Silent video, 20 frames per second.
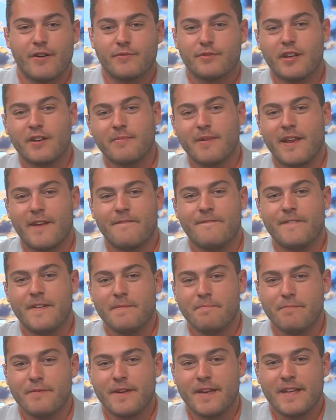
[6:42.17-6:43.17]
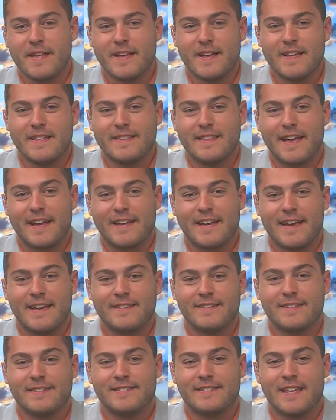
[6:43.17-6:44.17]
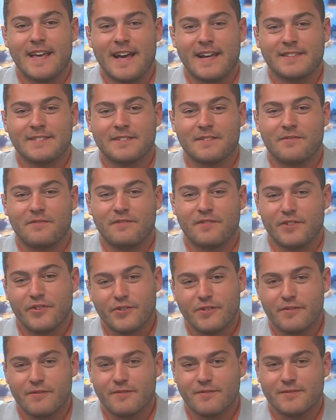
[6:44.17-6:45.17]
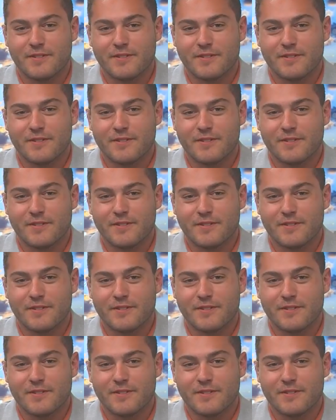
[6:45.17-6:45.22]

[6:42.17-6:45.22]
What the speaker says: We'll talk about a Fitbit that can detect the flu.